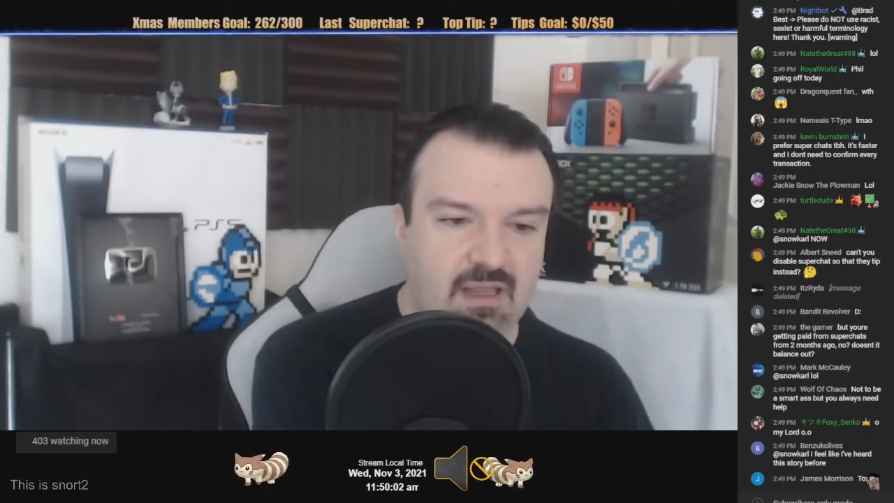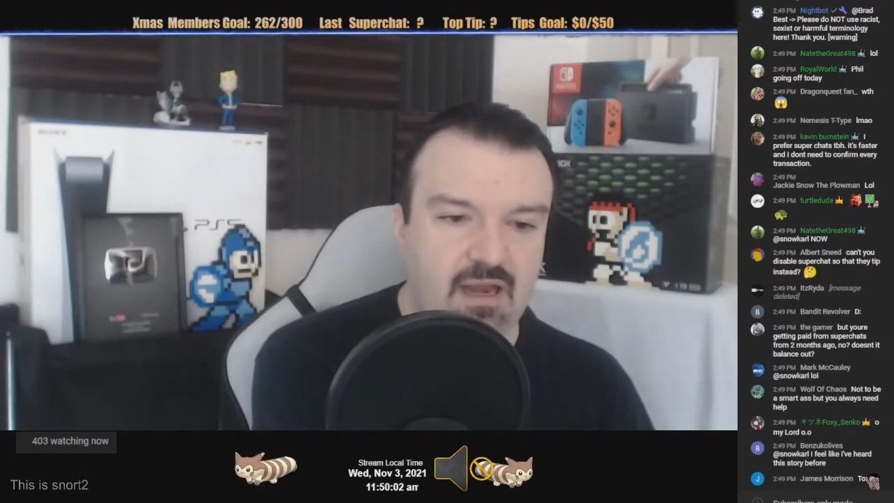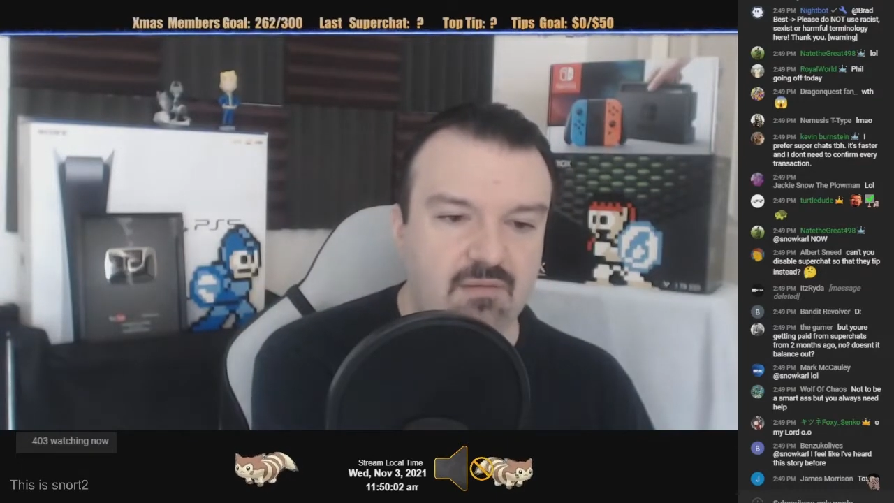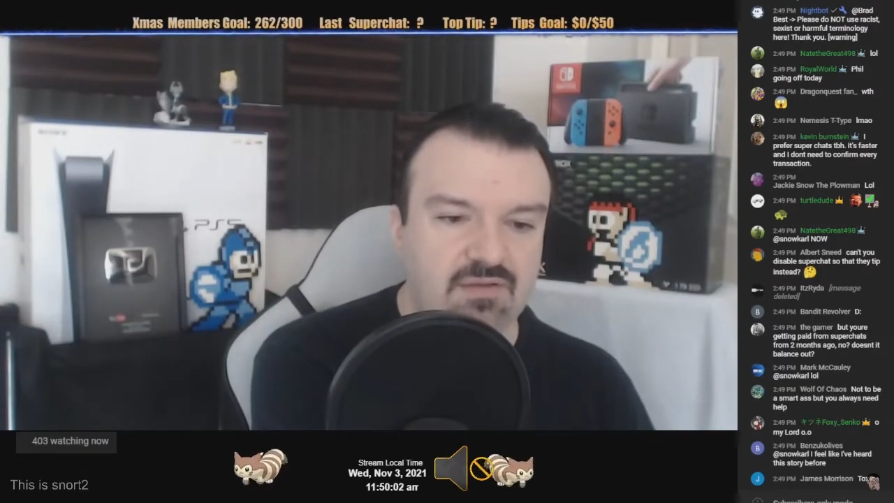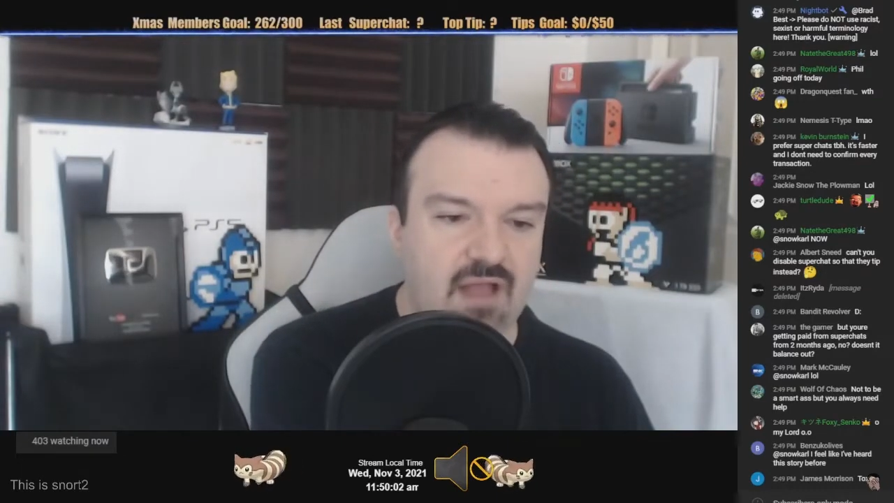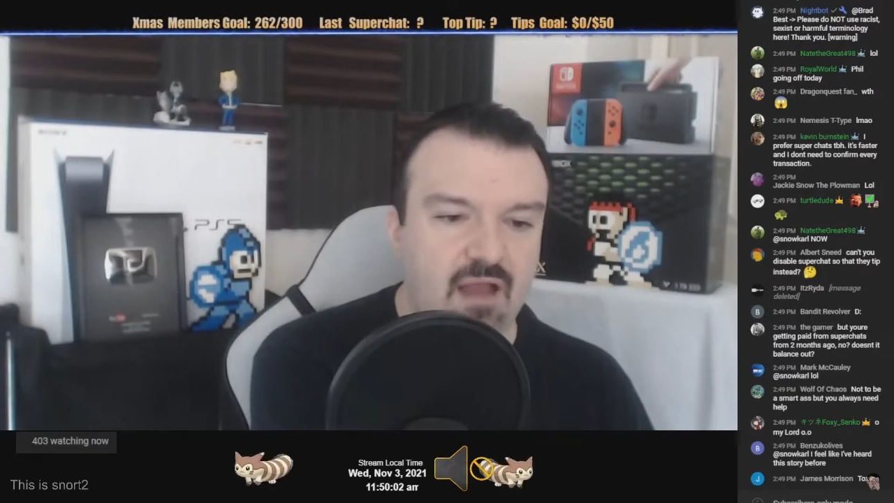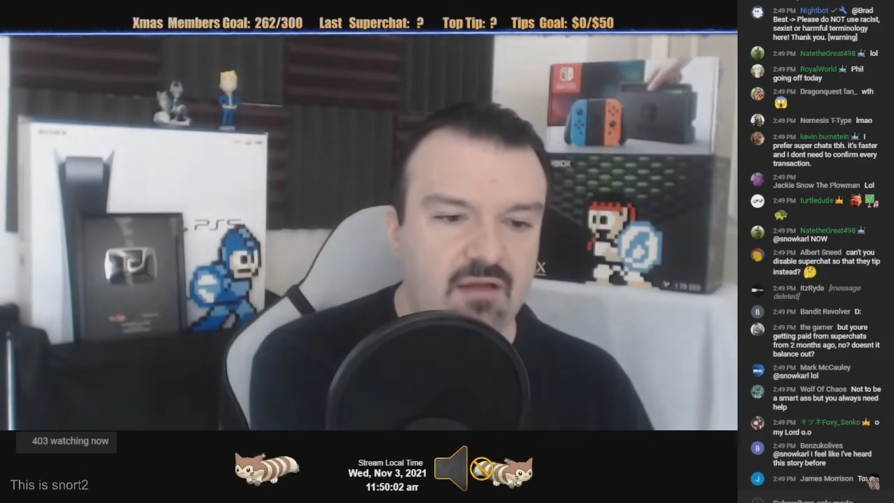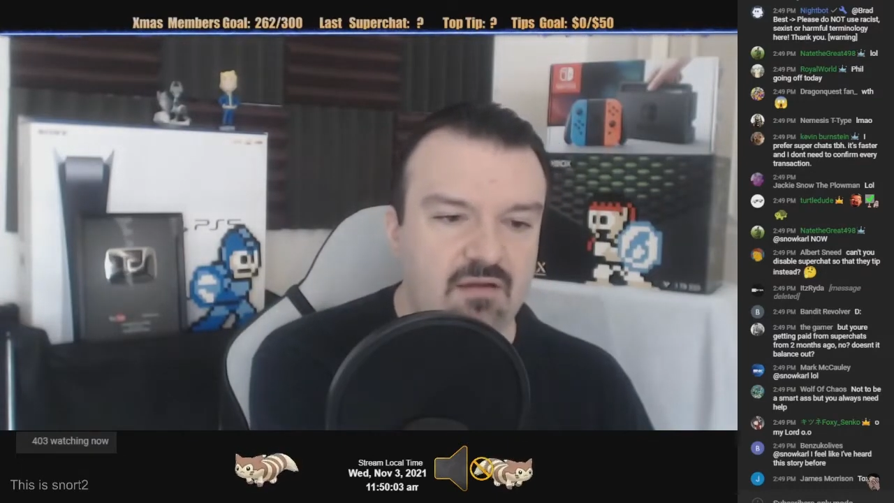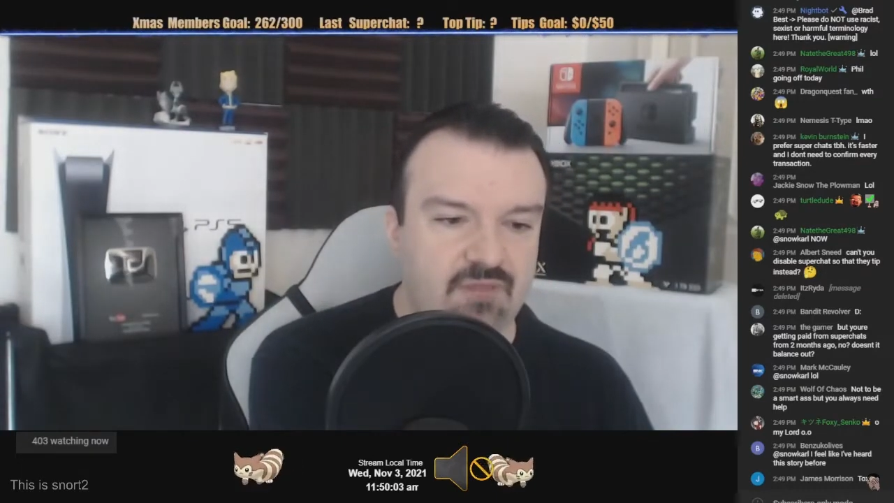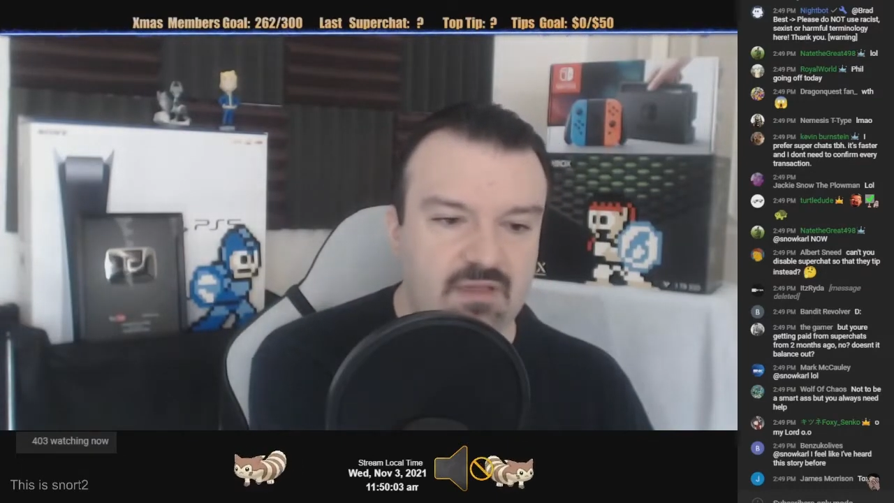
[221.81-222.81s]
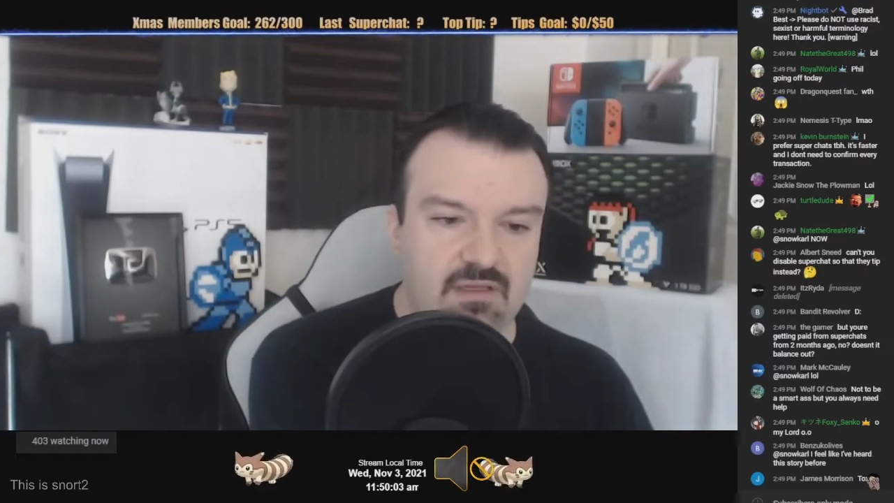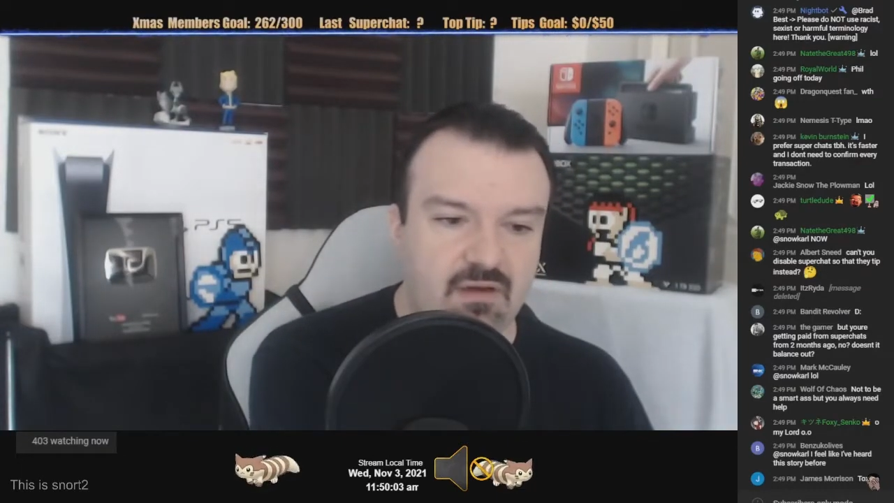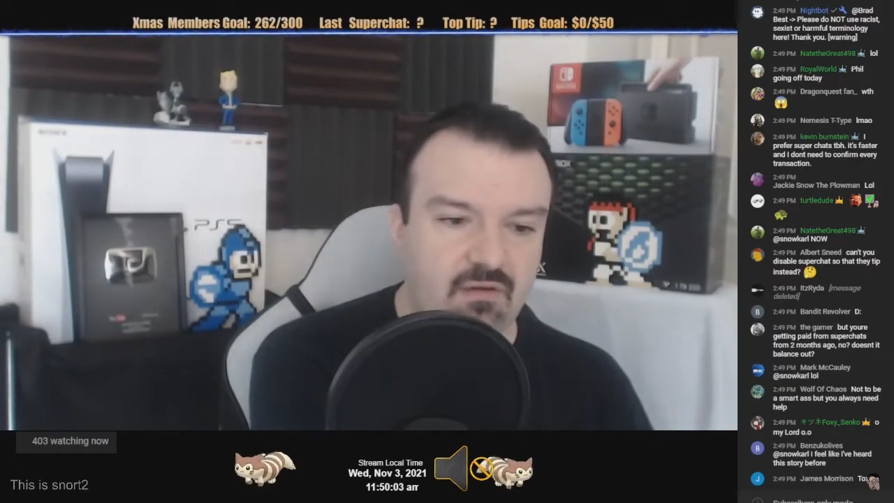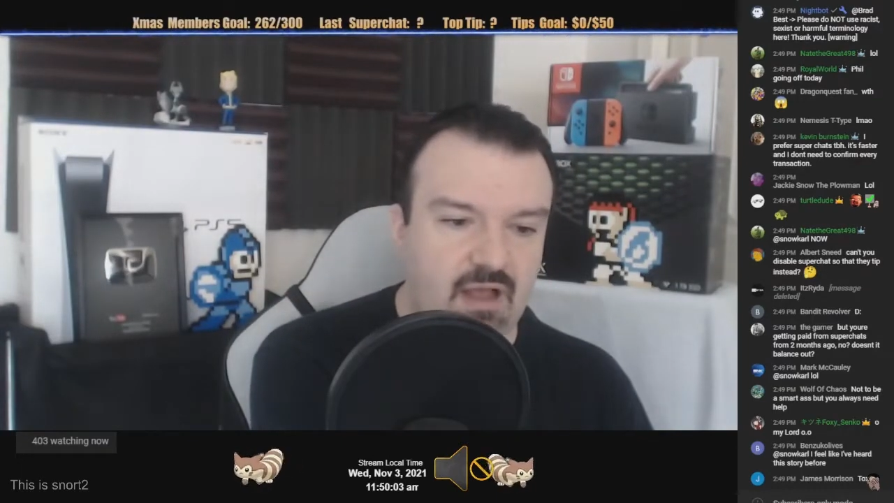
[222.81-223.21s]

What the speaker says: And I'm just tired of it. You know,